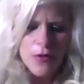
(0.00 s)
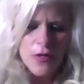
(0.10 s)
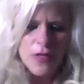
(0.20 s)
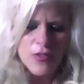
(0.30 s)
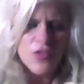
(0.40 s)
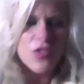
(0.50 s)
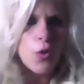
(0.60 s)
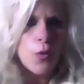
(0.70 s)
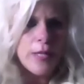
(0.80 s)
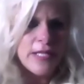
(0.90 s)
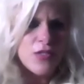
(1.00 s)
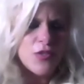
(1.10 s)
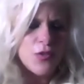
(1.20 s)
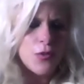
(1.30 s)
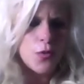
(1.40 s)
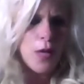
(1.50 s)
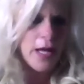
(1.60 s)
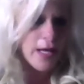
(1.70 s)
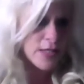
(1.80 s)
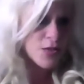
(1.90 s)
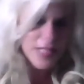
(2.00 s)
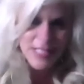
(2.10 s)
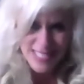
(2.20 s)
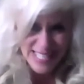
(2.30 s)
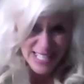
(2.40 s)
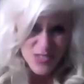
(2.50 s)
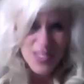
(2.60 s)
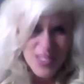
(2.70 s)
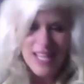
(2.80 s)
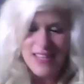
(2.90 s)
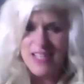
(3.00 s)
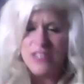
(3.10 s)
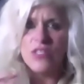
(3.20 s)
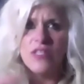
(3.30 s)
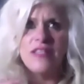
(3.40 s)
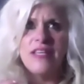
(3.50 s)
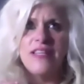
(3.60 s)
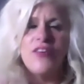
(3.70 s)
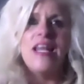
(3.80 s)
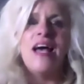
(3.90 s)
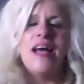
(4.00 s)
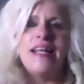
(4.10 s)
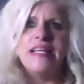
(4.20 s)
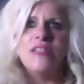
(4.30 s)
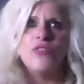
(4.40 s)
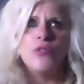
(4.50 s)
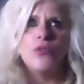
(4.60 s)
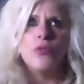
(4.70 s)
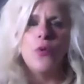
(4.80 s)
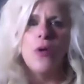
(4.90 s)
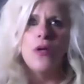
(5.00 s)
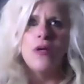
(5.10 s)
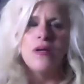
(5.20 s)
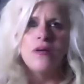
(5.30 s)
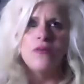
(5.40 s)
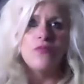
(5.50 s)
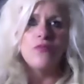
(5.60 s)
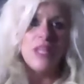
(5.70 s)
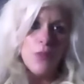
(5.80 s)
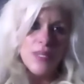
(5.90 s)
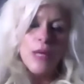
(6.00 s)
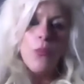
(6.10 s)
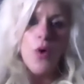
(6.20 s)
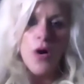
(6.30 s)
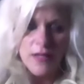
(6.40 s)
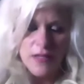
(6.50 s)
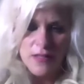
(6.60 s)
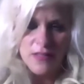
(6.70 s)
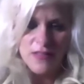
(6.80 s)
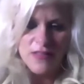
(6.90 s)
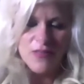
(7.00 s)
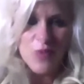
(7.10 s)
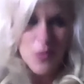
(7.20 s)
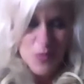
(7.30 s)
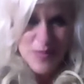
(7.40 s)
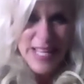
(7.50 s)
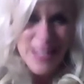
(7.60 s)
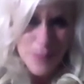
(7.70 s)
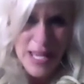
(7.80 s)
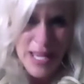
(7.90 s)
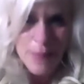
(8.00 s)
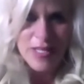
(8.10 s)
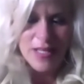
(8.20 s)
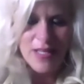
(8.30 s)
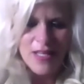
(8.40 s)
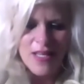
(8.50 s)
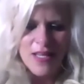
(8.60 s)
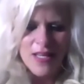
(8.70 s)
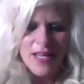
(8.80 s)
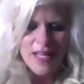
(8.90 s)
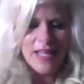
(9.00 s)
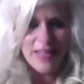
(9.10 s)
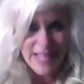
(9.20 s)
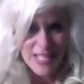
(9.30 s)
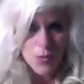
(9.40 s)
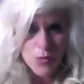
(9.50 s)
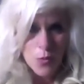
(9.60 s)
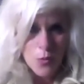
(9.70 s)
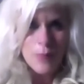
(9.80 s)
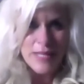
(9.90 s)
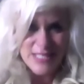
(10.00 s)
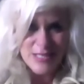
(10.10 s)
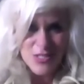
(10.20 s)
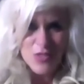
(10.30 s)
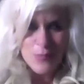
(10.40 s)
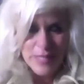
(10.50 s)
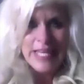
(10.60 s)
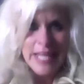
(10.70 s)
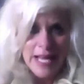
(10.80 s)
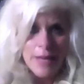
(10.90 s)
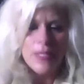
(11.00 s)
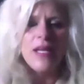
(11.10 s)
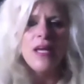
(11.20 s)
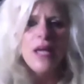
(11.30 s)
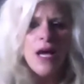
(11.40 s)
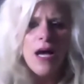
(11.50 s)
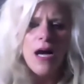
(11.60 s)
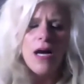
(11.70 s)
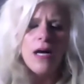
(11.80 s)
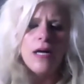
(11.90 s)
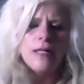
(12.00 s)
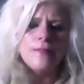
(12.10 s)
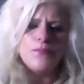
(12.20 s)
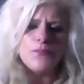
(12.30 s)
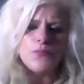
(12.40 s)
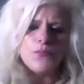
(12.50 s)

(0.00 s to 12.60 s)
are so into, I got to do this and I got to do that, and they're not into really what they want, what would make them happy. And that's what we're meant to do, be happy. Now,